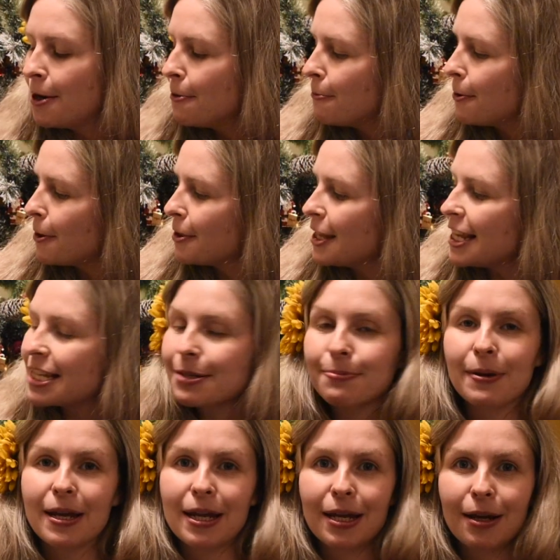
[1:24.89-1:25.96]
Well, this
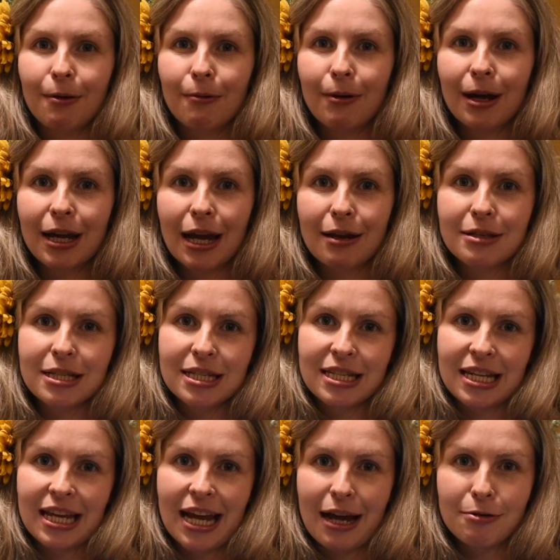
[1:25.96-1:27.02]
week, we're going to
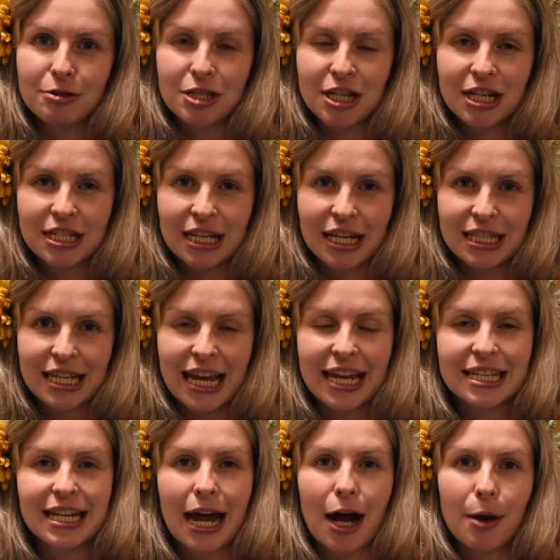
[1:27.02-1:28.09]
see how Jesus
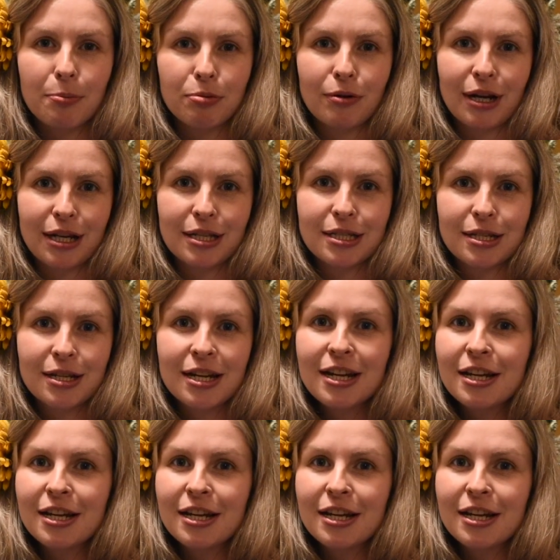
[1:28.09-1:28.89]
is our priest.